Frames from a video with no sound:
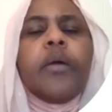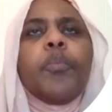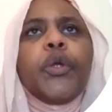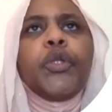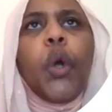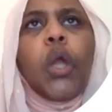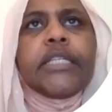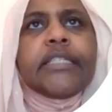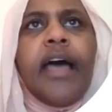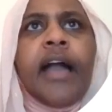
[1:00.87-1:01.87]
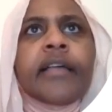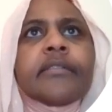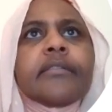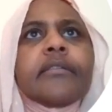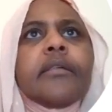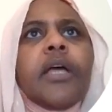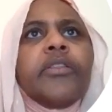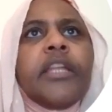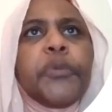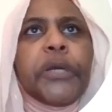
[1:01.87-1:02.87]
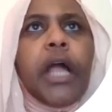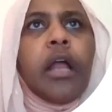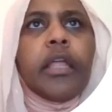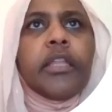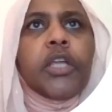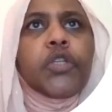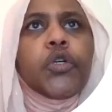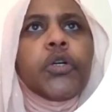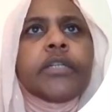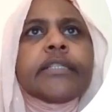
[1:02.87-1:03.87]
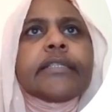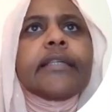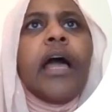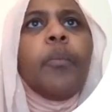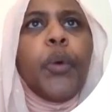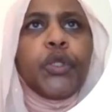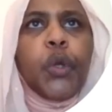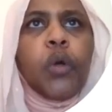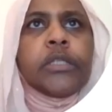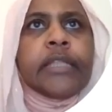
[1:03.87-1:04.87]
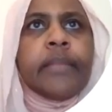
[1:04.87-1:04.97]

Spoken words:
Protocol stacks, network architectures, and protocols